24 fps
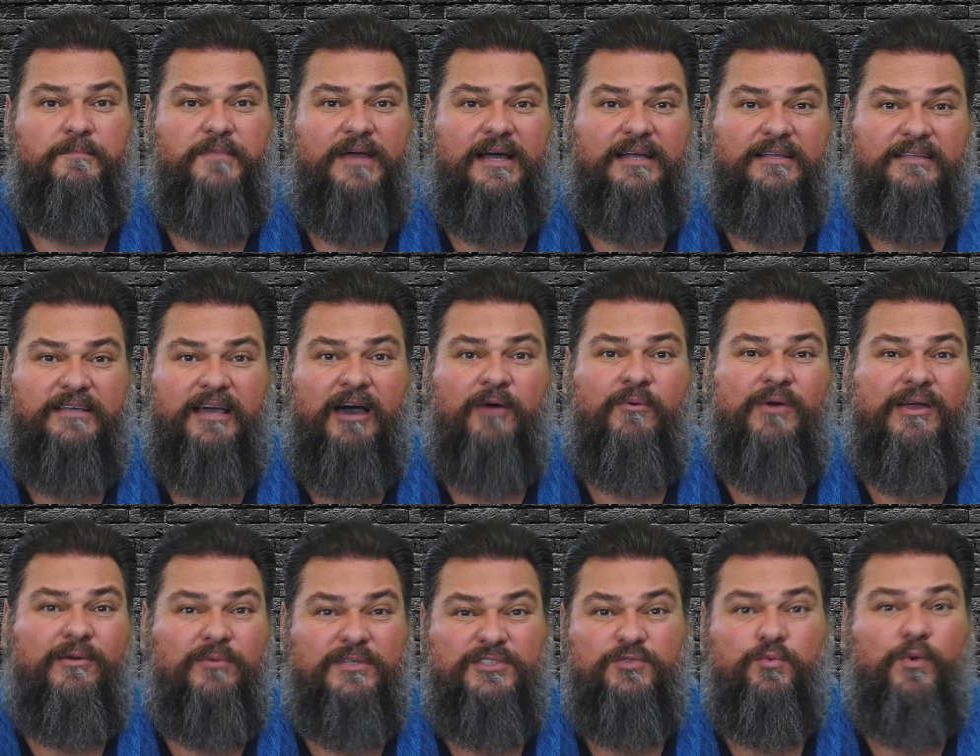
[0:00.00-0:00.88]
that
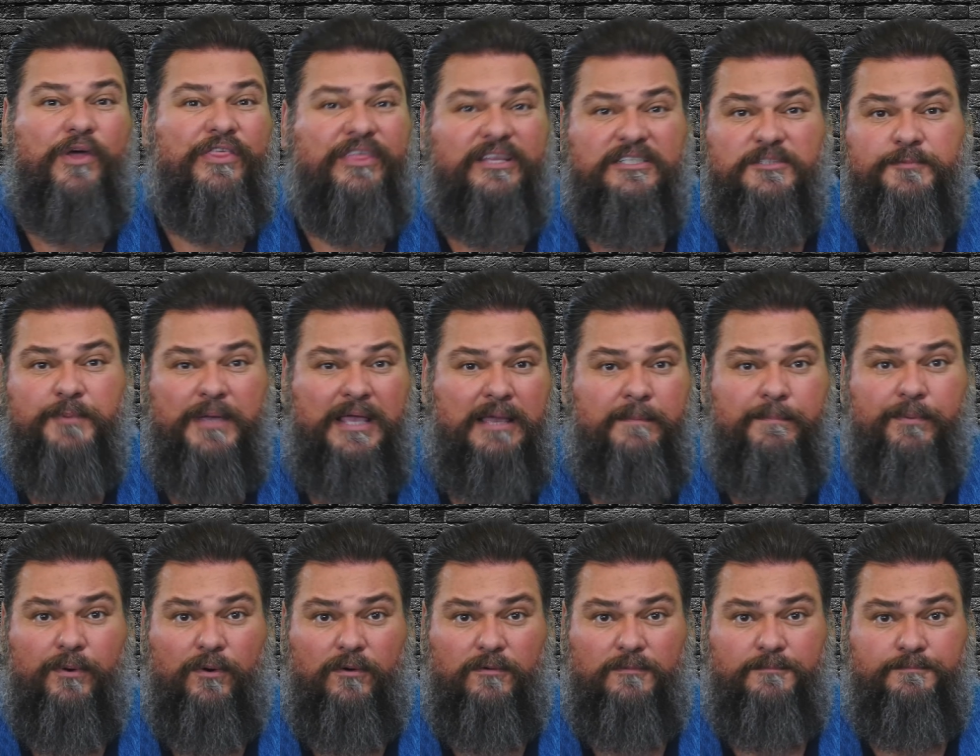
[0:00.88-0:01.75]
Yahweh was with his
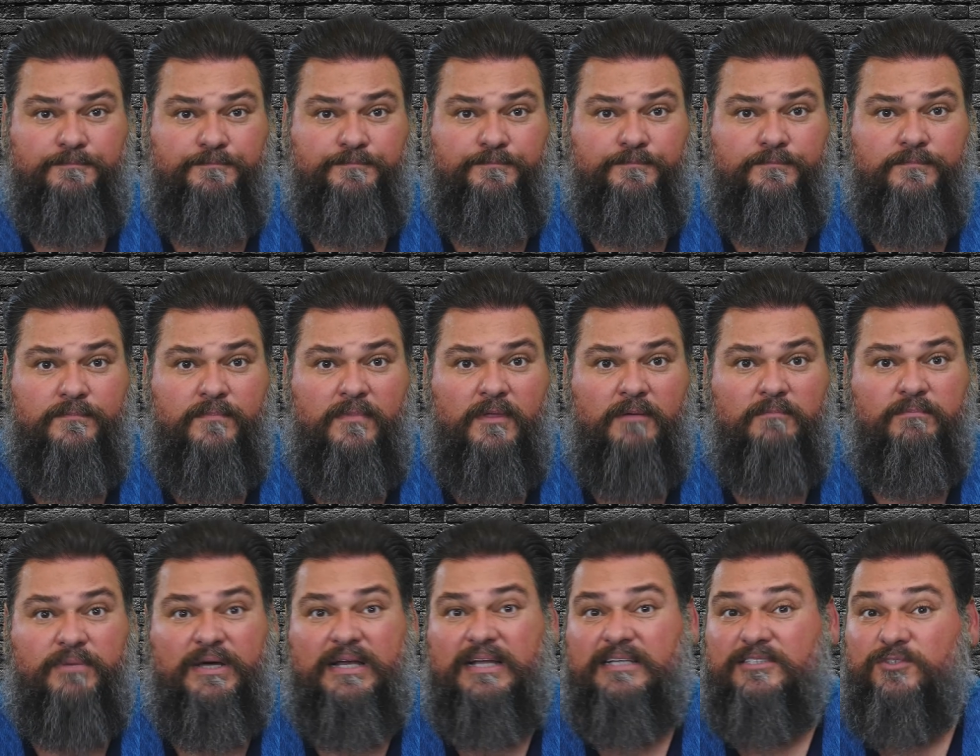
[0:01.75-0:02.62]
people
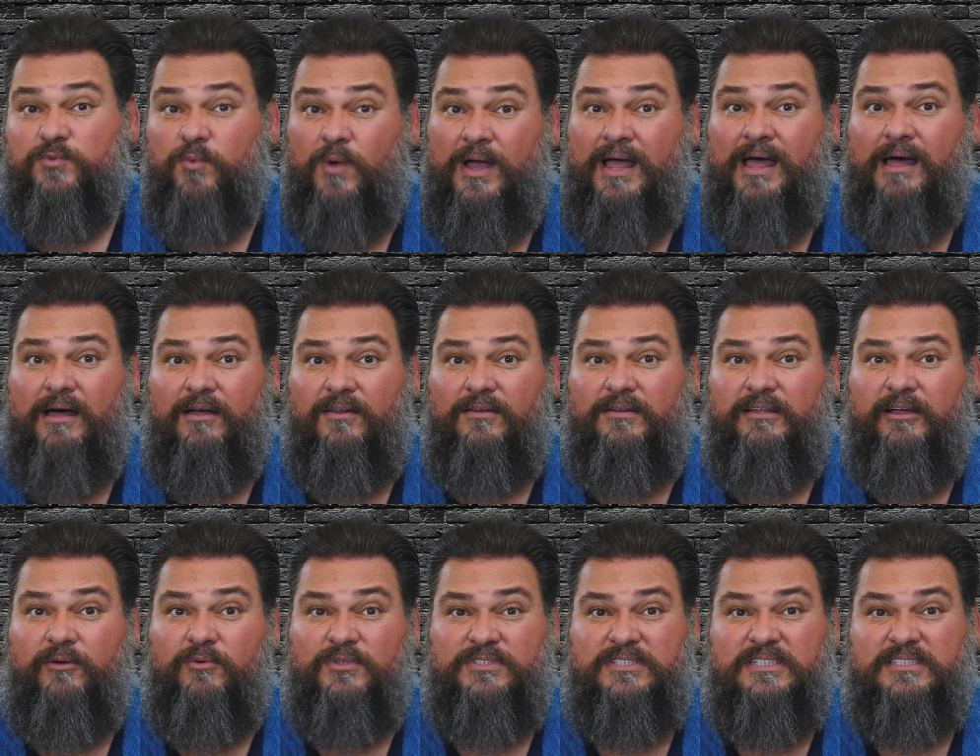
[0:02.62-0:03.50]
but as well,
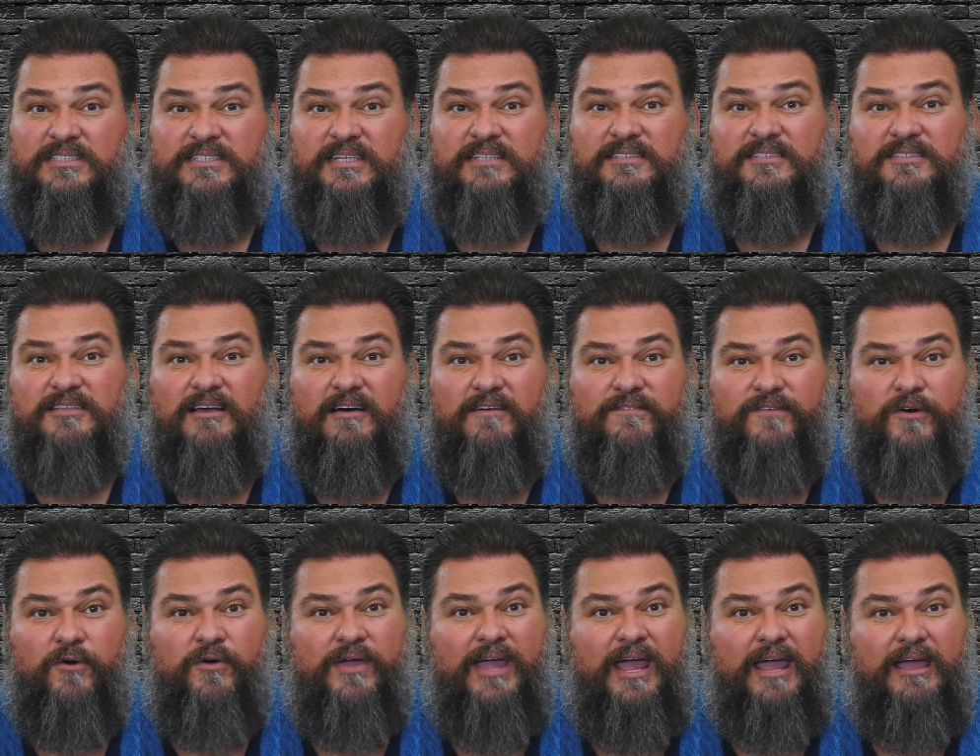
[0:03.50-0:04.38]
it was a sense of,
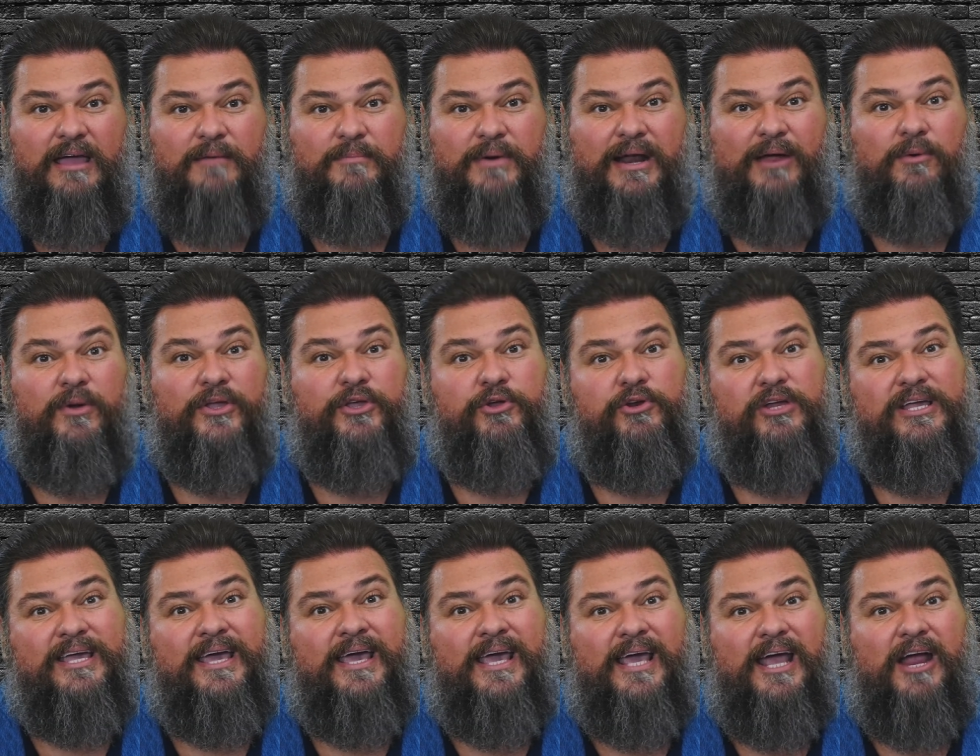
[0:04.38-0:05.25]
okay, but I want you to
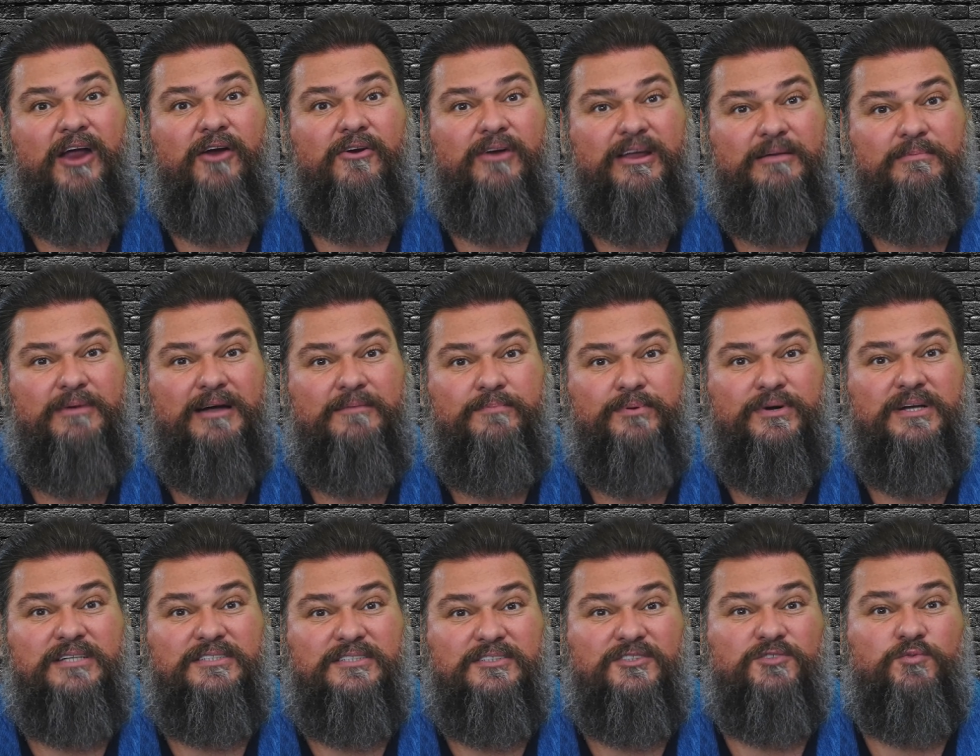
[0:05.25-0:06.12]
carry my
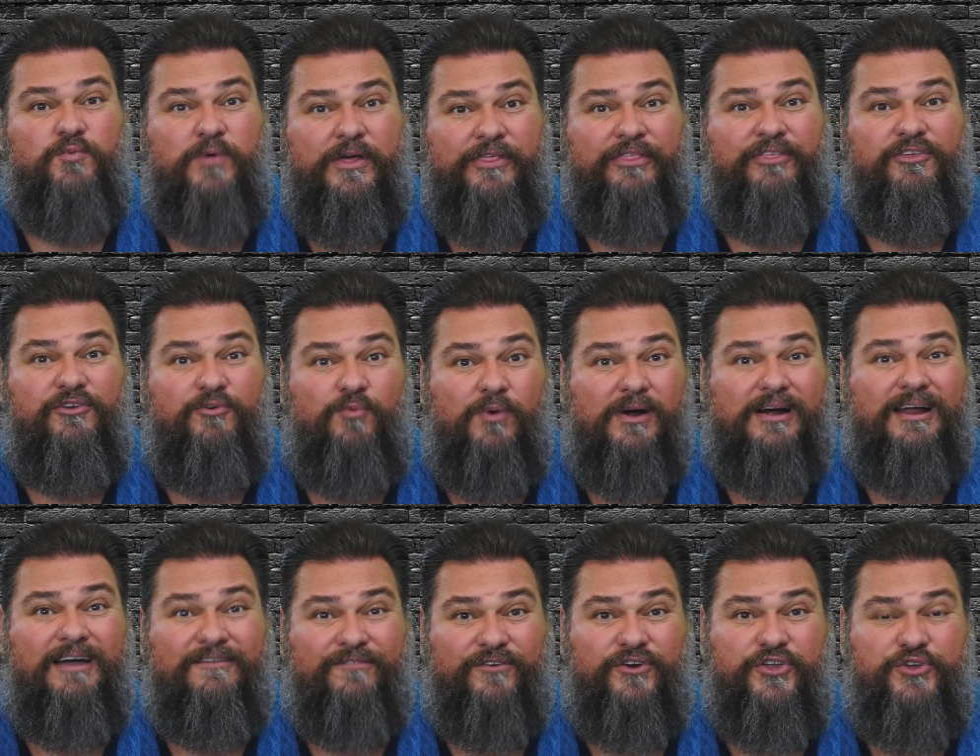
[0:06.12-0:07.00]
presence with you
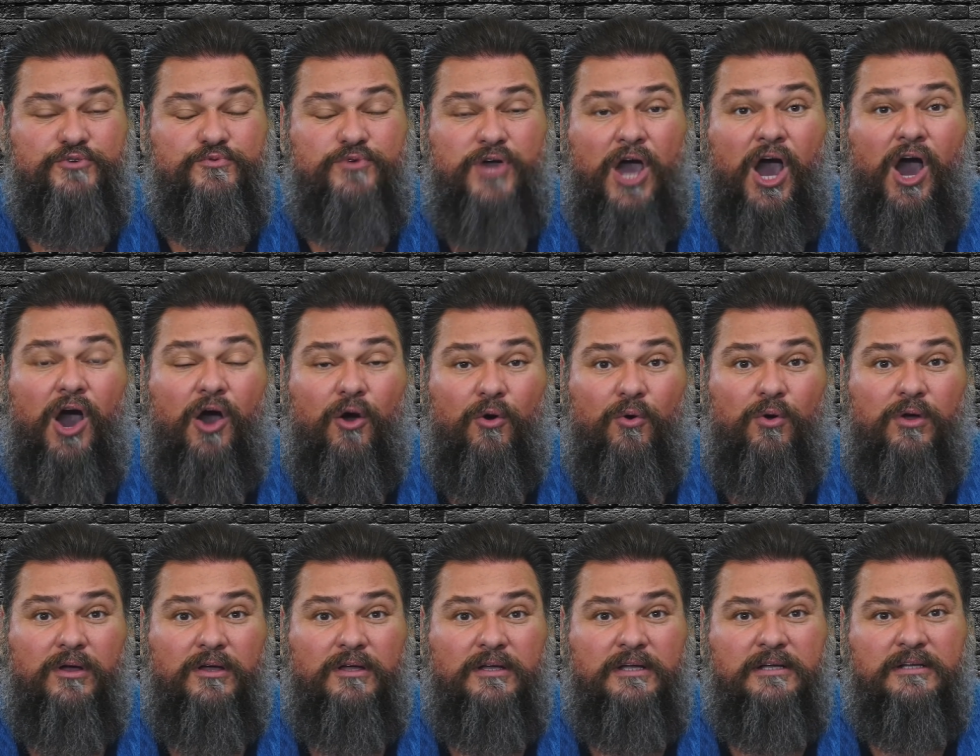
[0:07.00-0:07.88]
wherever you go.
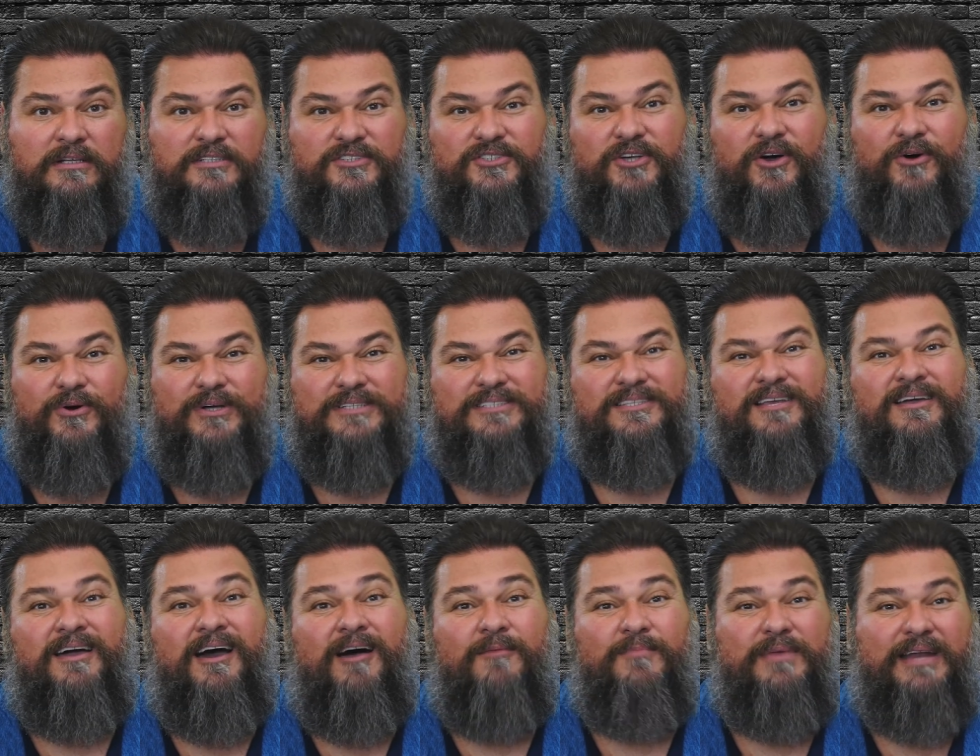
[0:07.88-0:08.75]
So it's the
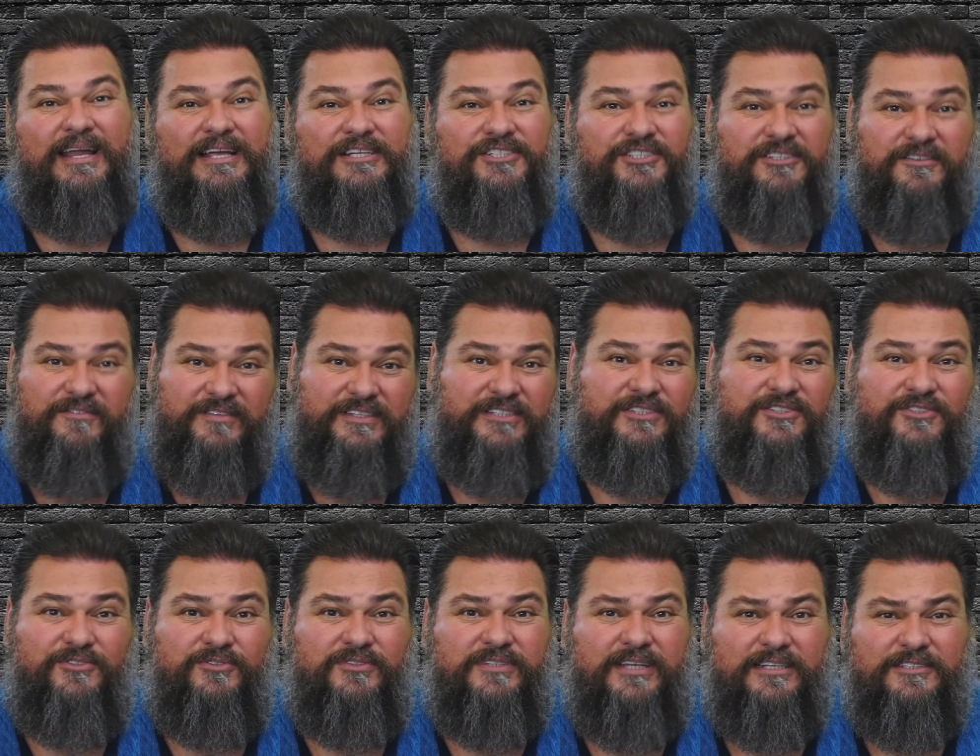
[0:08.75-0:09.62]
combination of these
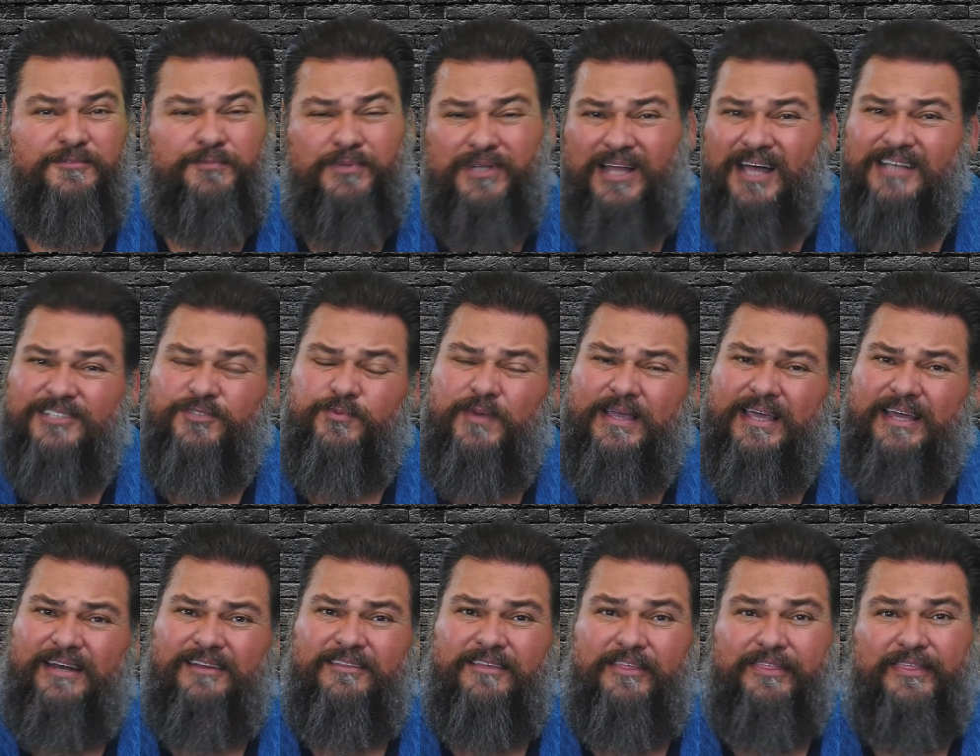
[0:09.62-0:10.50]
two things. Plus, we
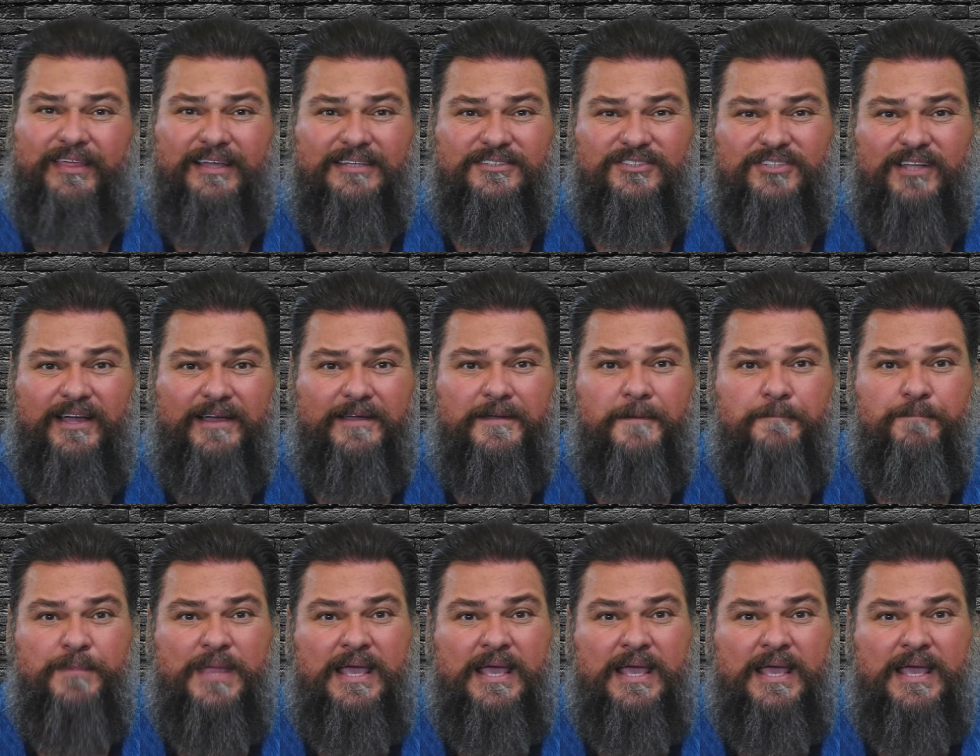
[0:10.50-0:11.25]
get into things like